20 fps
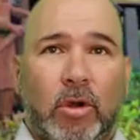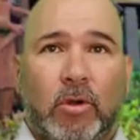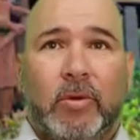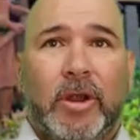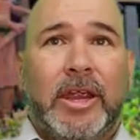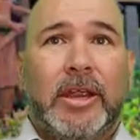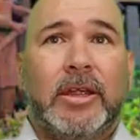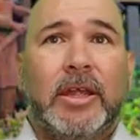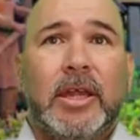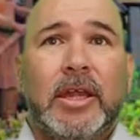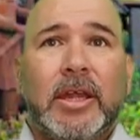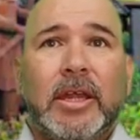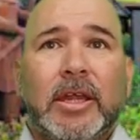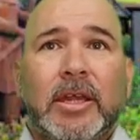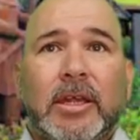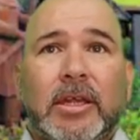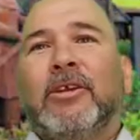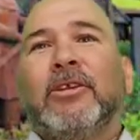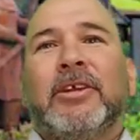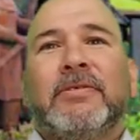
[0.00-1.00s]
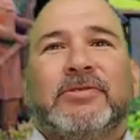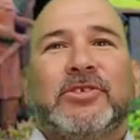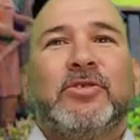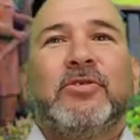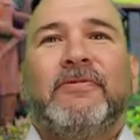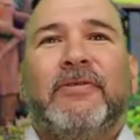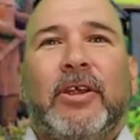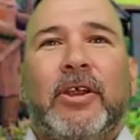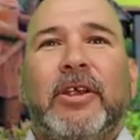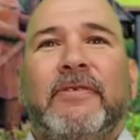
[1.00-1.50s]
Norway. Here lives
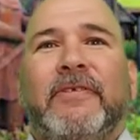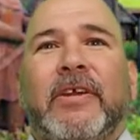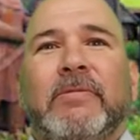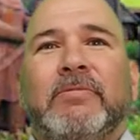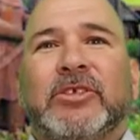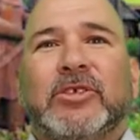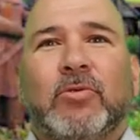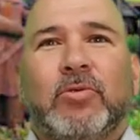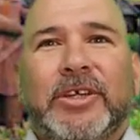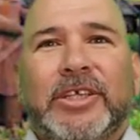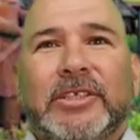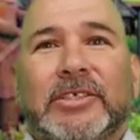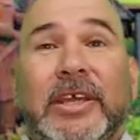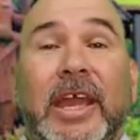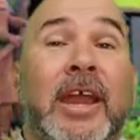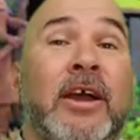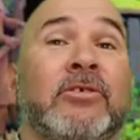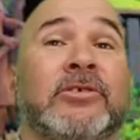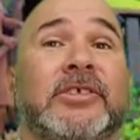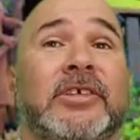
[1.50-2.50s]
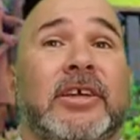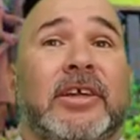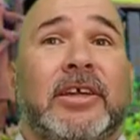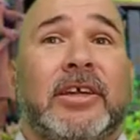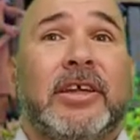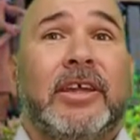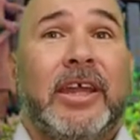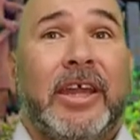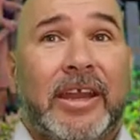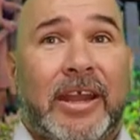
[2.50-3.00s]
two very famous queens,
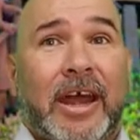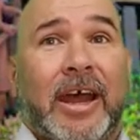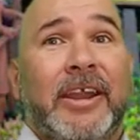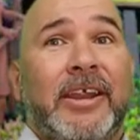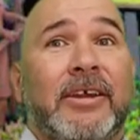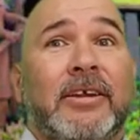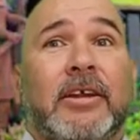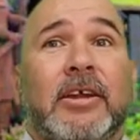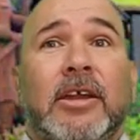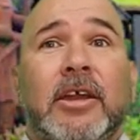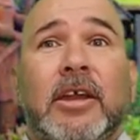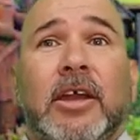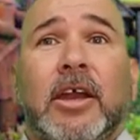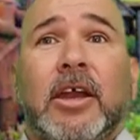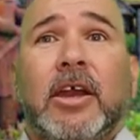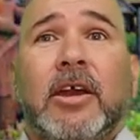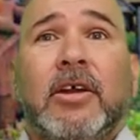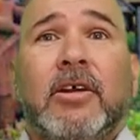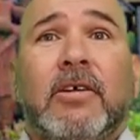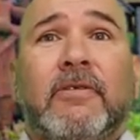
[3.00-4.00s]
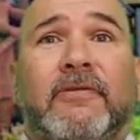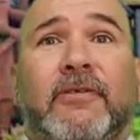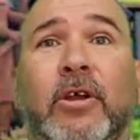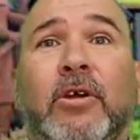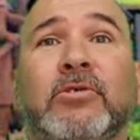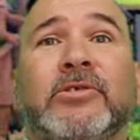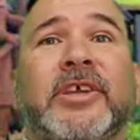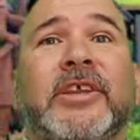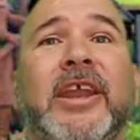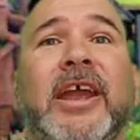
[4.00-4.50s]
Elsa and Anna.
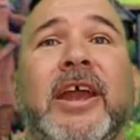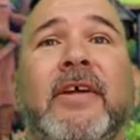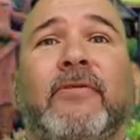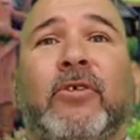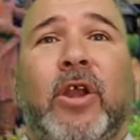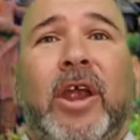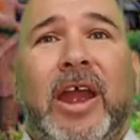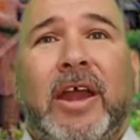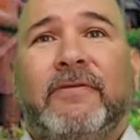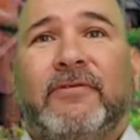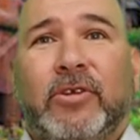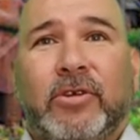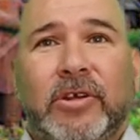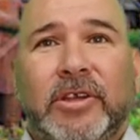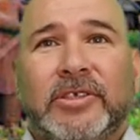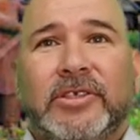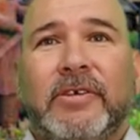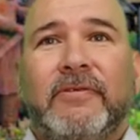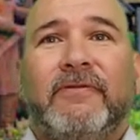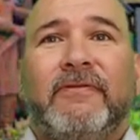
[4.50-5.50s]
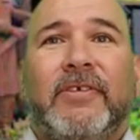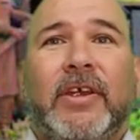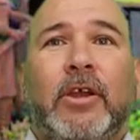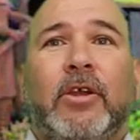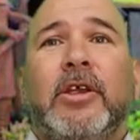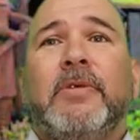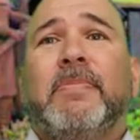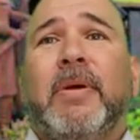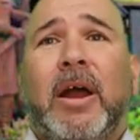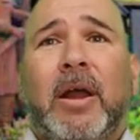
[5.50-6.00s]
Frozen Ever After is a
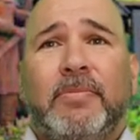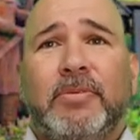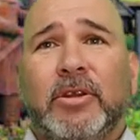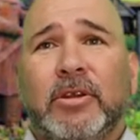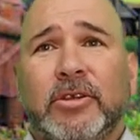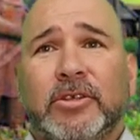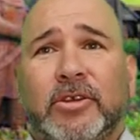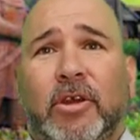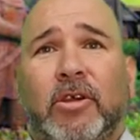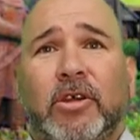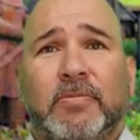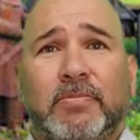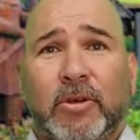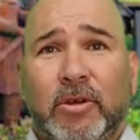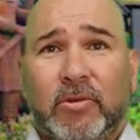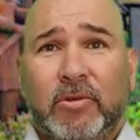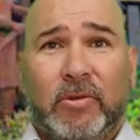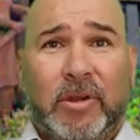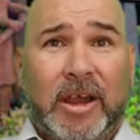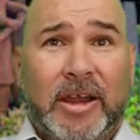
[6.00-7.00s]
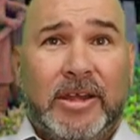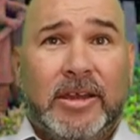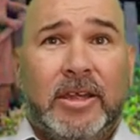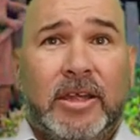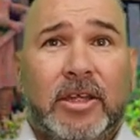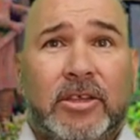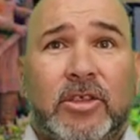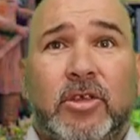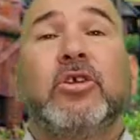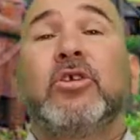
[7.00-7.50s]
very popular dark boat ride.
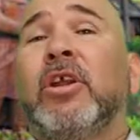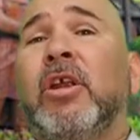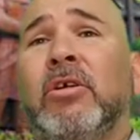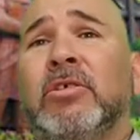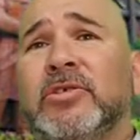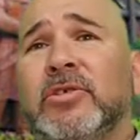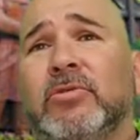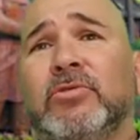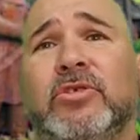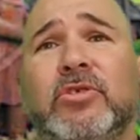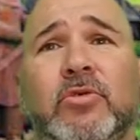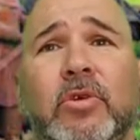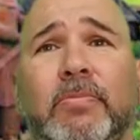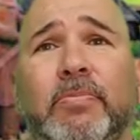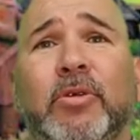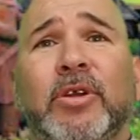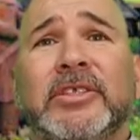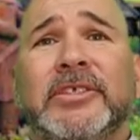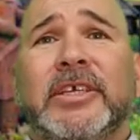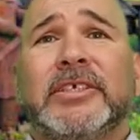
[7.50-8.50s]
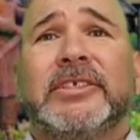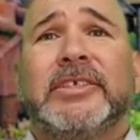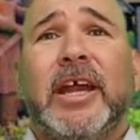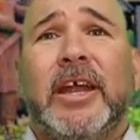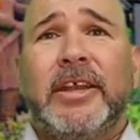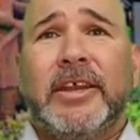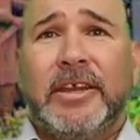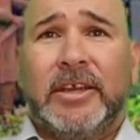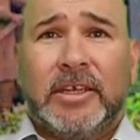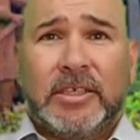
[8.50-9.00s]
You can also do a princess
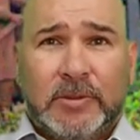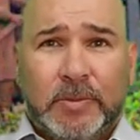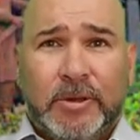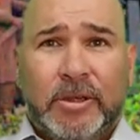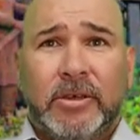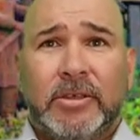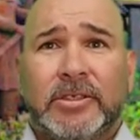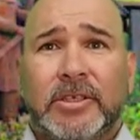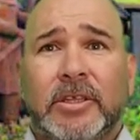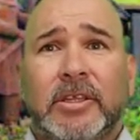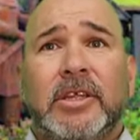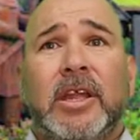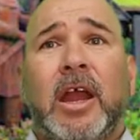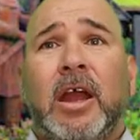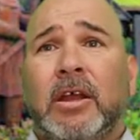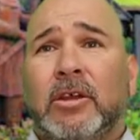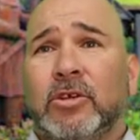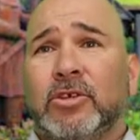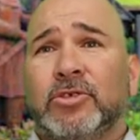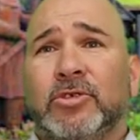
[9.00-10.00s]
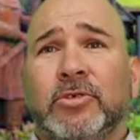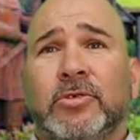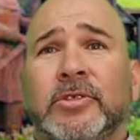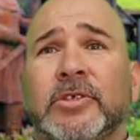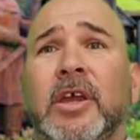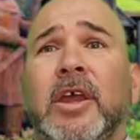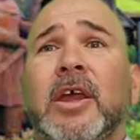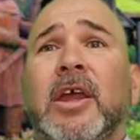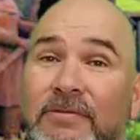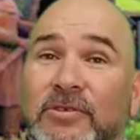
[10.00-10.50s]
dining experience in the
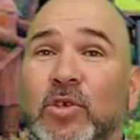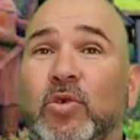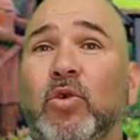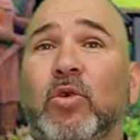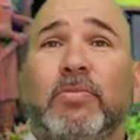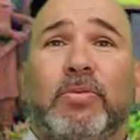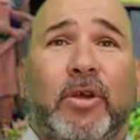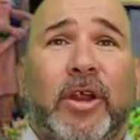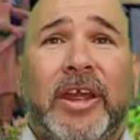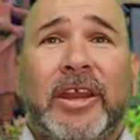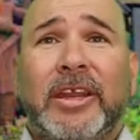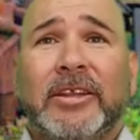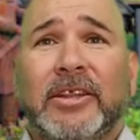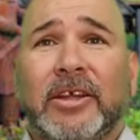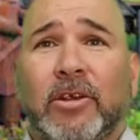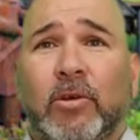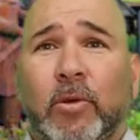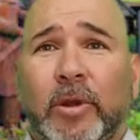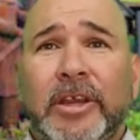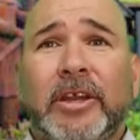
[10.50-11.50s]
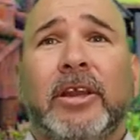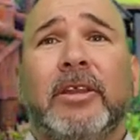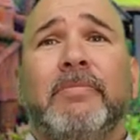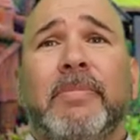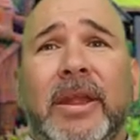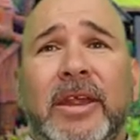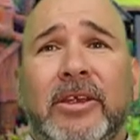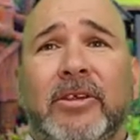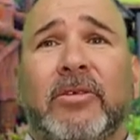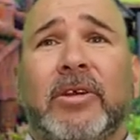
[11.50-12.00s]
Akershus, have school bread at the
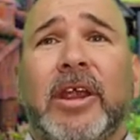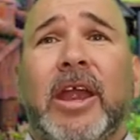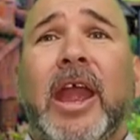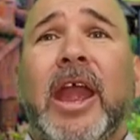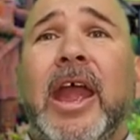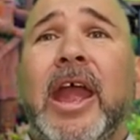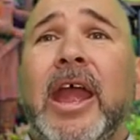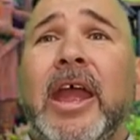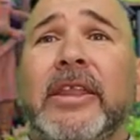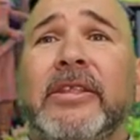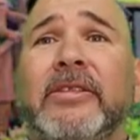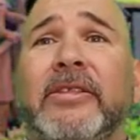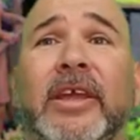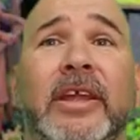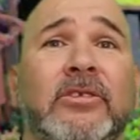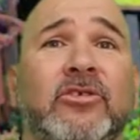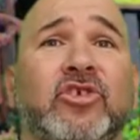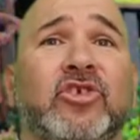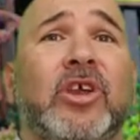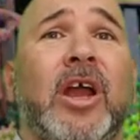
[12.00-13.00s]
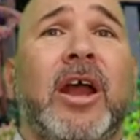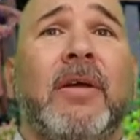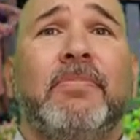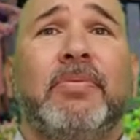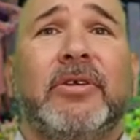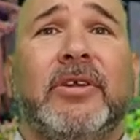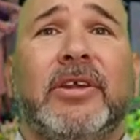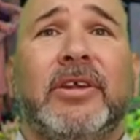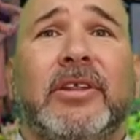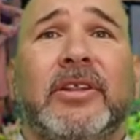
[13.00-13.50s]
Kringla Bakery, and then
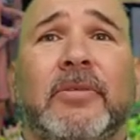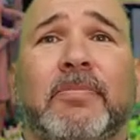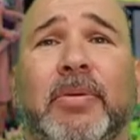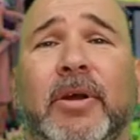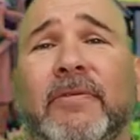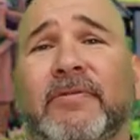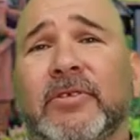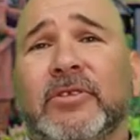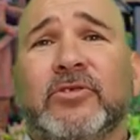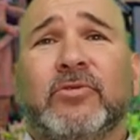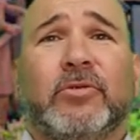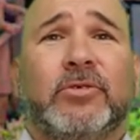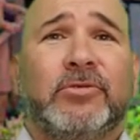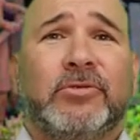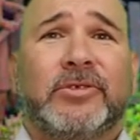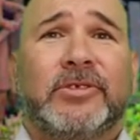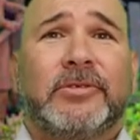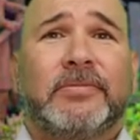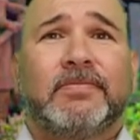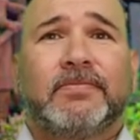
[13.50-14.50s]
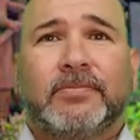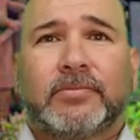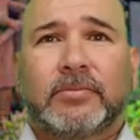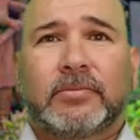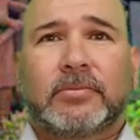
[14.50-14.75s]
shop in the Puffin's Roost.